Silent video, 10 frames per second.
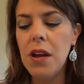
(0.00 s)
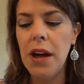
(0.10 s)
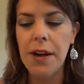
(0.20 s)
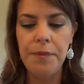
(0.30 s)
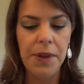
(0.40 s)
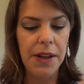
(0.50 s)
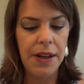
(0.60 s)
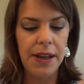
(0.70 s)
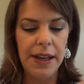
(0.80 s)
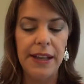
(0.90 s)

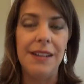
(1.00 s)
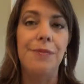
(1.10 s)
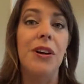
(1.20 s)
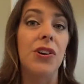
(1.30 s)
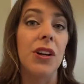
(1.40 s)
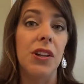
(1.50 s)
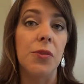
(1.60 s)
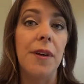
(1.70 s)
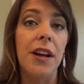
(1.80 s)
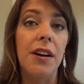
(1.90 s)
And better color
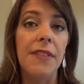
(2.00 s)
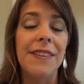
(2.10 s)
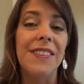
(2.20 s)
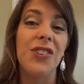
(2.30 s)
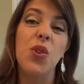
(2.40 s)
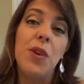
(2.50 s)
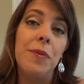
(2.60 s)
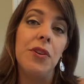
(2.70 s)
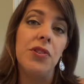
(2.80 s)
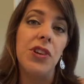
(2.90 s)
payoff. I think they're
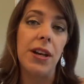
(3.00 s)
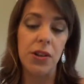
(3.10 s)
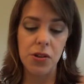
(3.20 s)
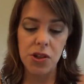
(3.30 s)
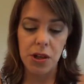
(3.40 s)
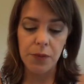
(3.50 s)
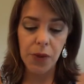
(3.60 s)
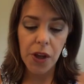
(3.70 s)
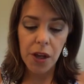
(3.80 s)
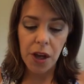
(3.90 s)
creamier shadows. So,
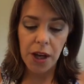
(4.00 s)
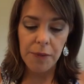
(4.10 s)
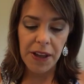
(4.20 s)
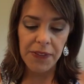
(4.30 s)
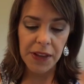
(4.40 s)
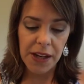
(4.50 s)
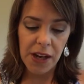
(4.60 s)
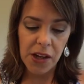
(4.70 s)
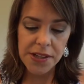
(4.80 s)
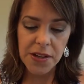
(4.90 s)
and then
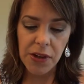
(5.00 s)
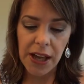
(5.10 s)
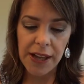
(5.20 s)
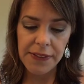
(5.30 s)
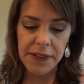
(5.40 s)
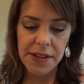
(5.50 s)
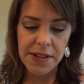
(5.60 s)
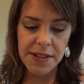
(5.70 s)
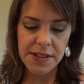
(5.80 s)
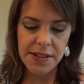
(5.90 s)
I also got this
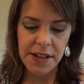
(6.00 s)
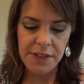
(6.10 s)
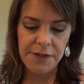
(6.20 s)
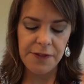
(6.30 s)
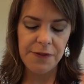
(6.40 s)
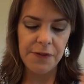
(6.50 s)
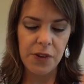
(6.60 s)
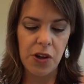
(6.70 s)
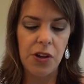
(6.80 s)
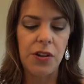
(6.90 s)
stuff
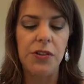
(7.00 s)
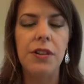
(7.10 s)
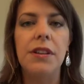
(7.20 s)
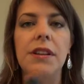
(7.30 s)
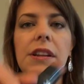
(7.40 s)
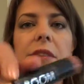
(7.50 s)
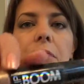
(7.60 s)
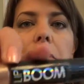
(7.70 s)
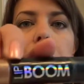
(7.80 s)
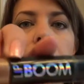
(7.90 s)
called
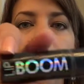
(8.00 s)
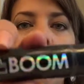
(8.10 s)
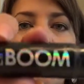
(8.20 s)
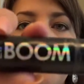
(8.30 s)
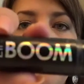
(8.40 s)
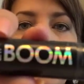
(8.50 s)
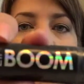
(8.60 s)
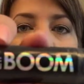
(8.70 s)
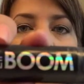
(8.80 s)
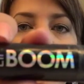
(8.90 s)
Lip Boom.
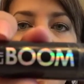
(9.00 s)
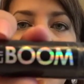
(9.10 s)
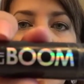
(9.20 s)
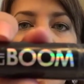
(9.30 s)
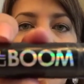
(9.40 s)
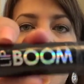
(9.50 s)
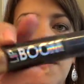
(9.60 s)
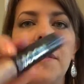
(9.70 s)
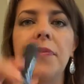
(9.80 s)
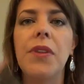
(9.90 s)
All
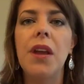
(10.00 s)
right.